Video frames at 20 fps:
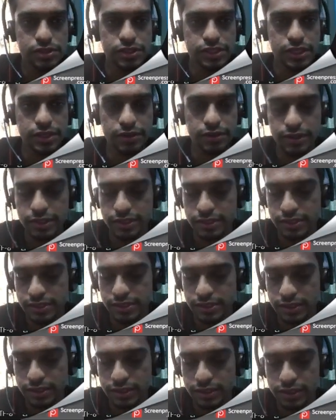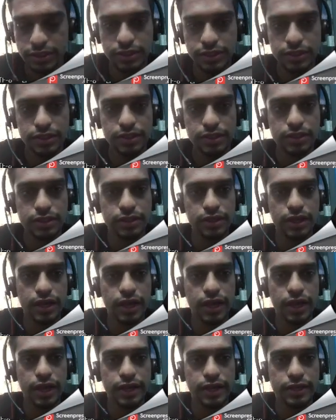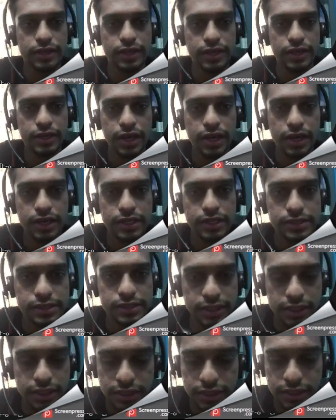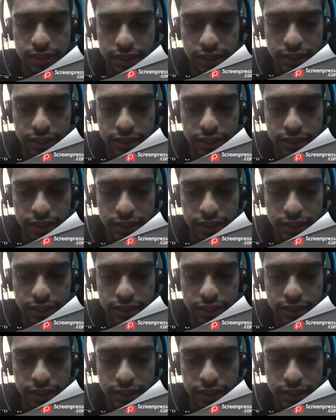generics, and then I say that